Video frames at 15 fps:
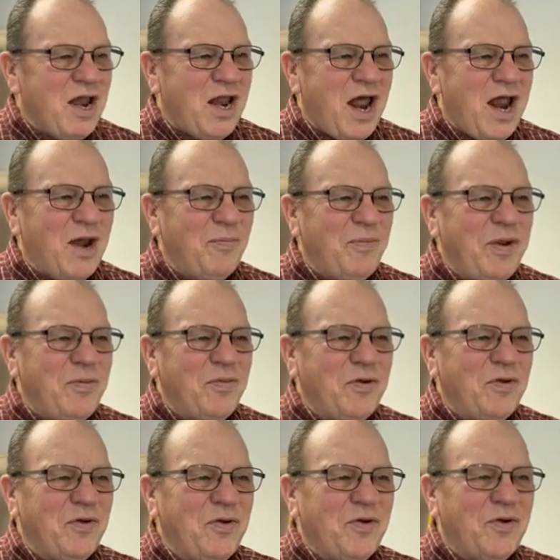A lot of
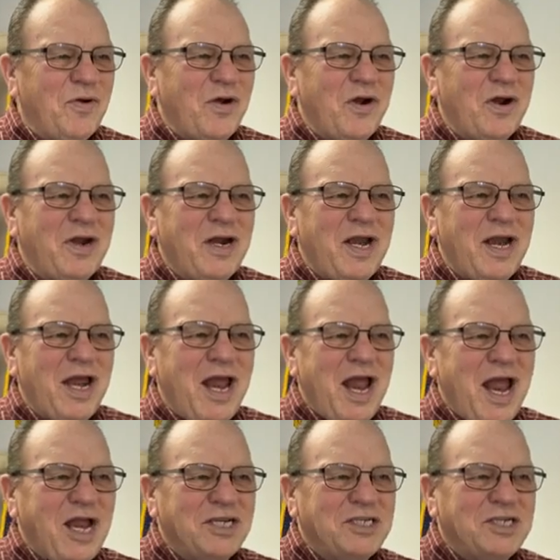people who are
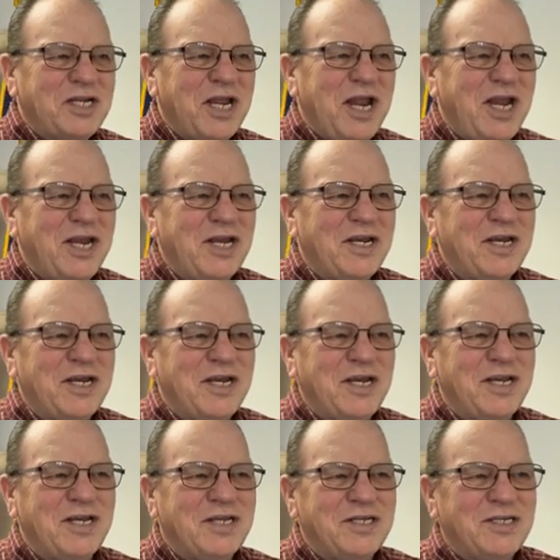educated
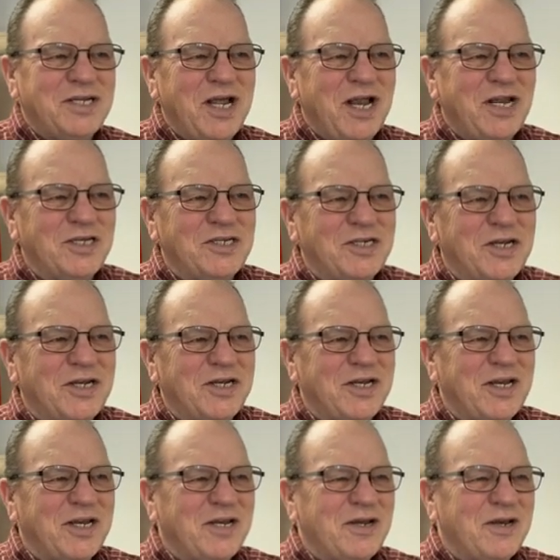and
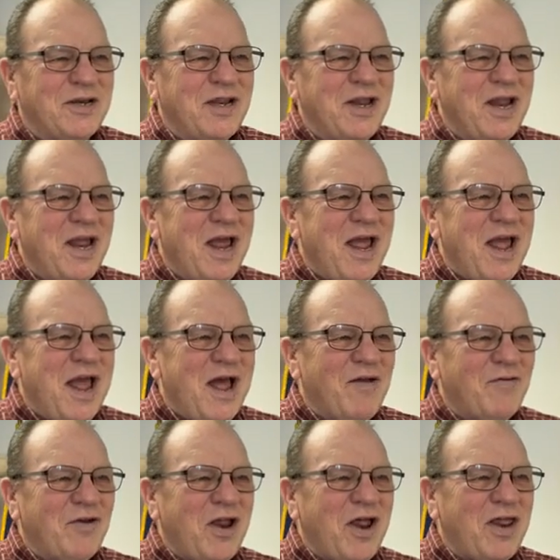intelligent and
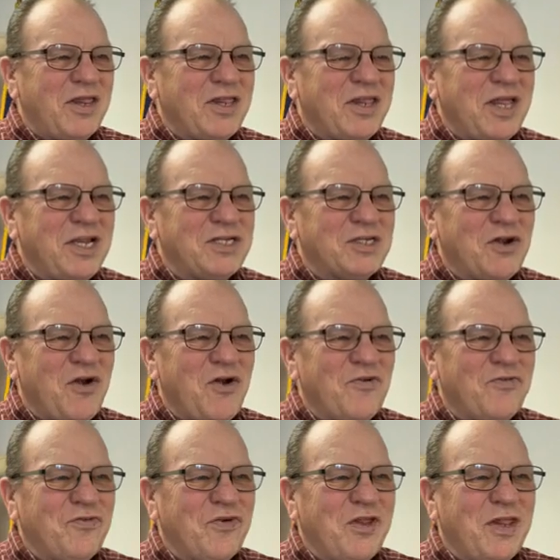have a lot of things
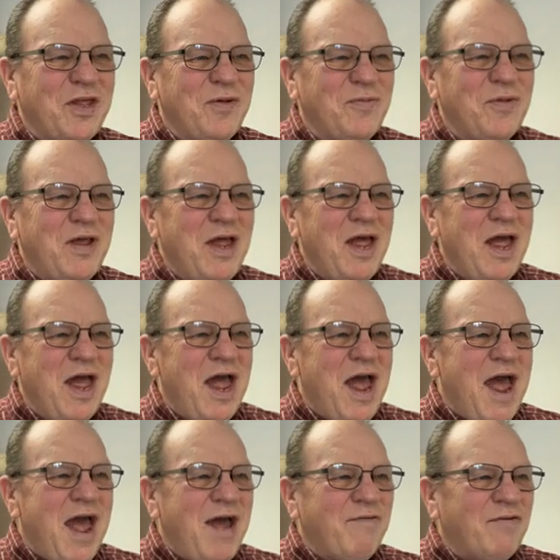going for them
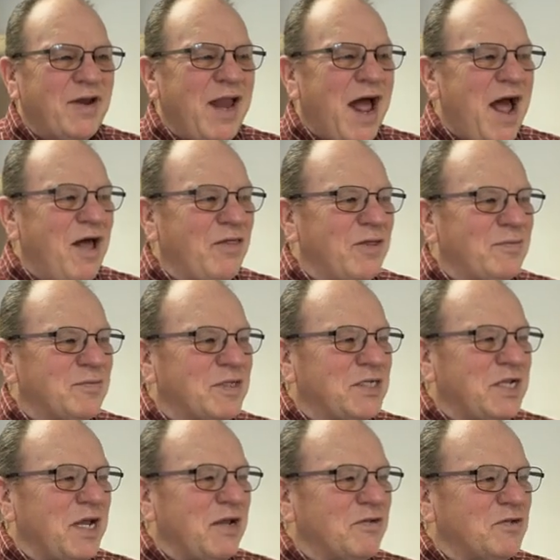have allowed
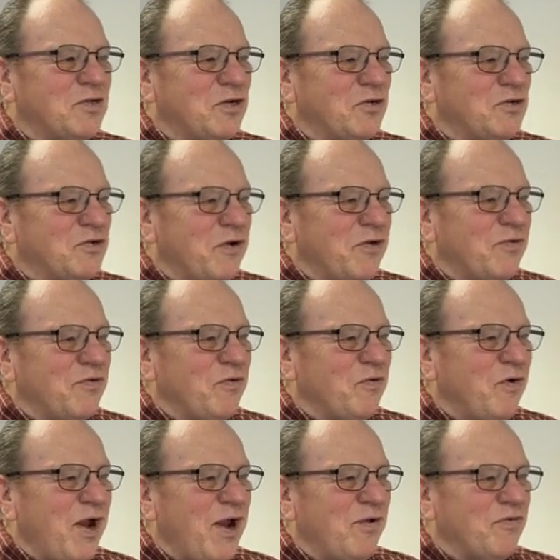themselves to drift
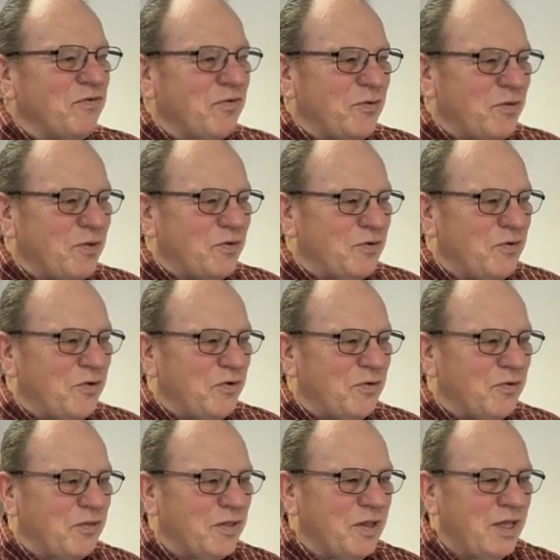away from the
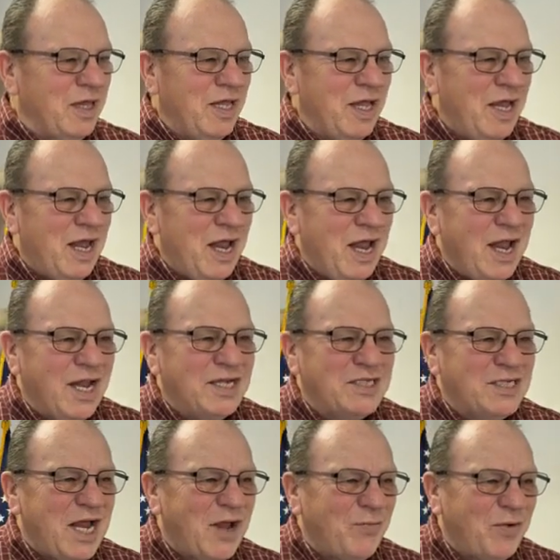truth.
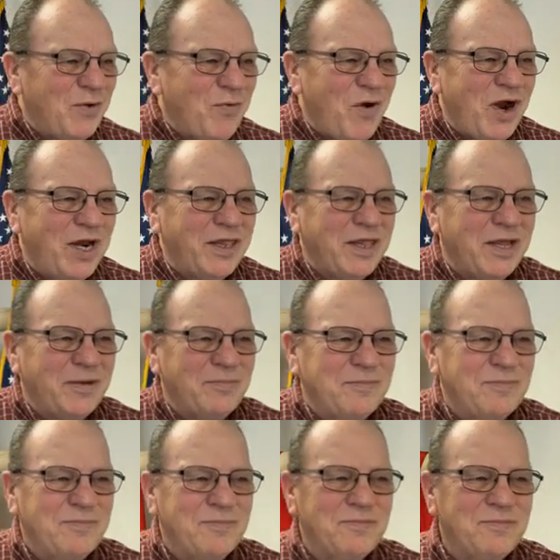Let's not be one of
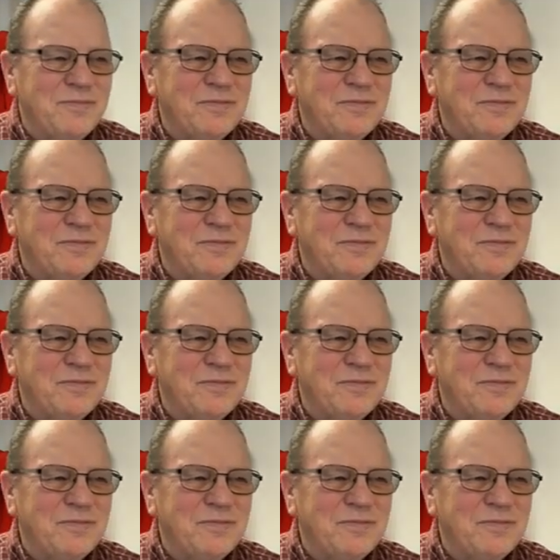them.